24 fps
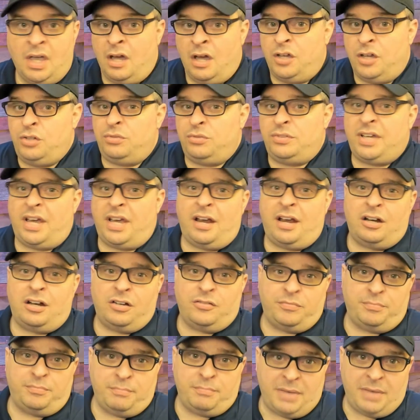Are you tired
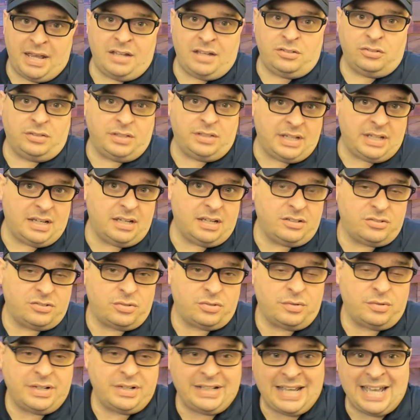of manually
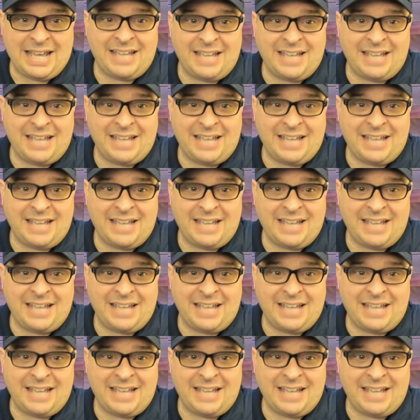entering